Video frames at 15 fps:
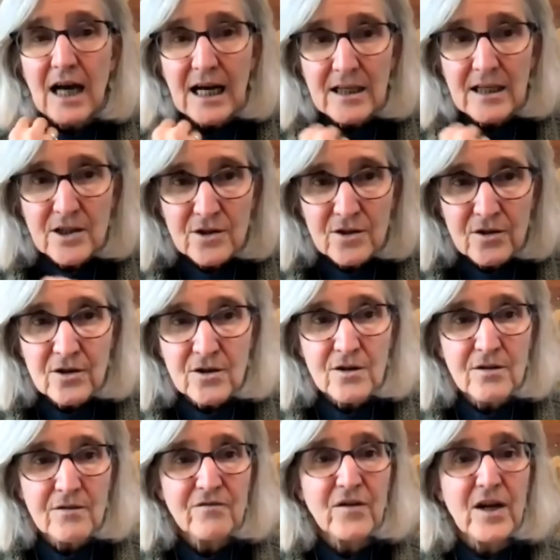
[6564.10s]

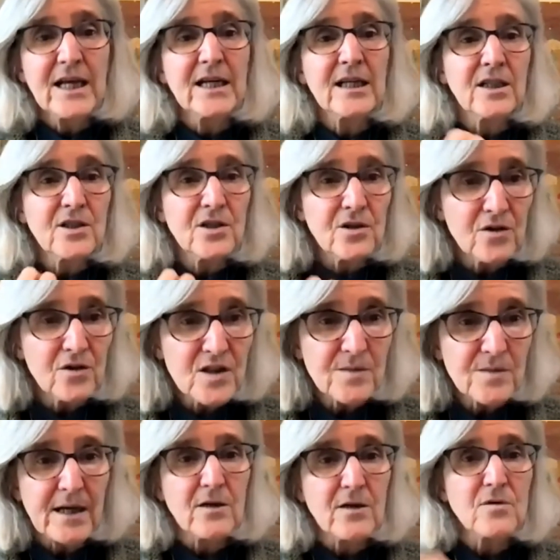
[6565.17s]
your friend, your
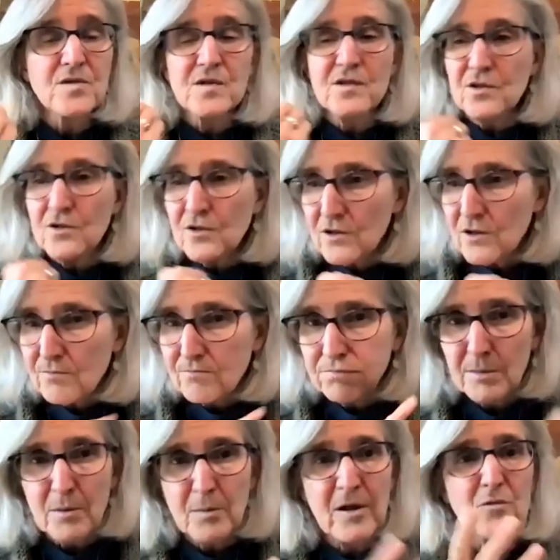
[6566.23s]
spouse, your blah,
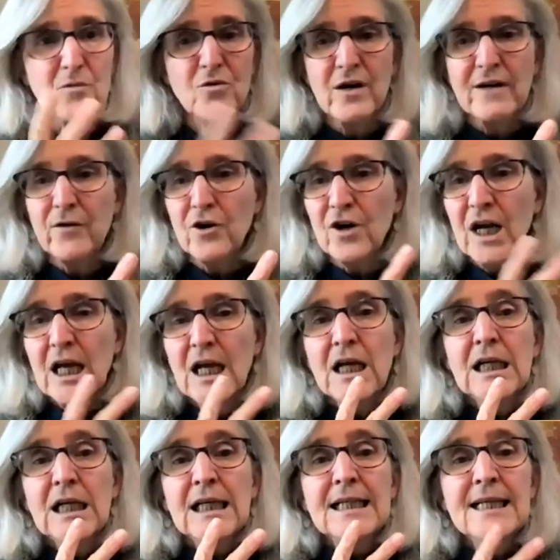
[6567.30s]
blah, blah, whoever
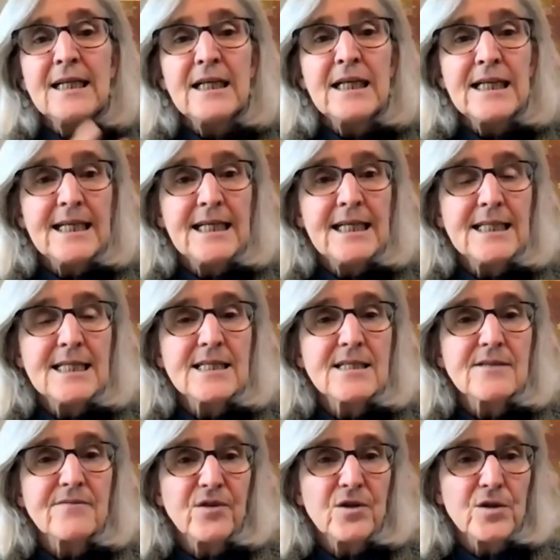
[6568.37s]
needs
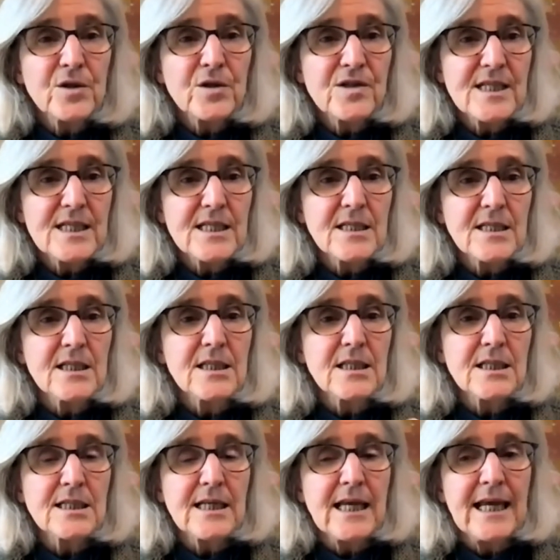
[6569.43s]
further
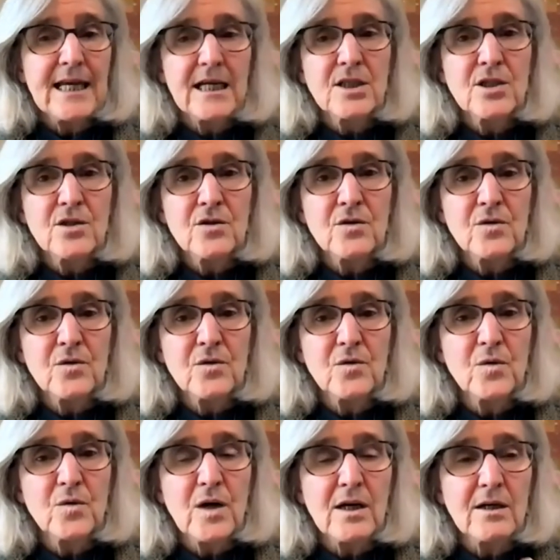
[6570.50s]
assistance. Can you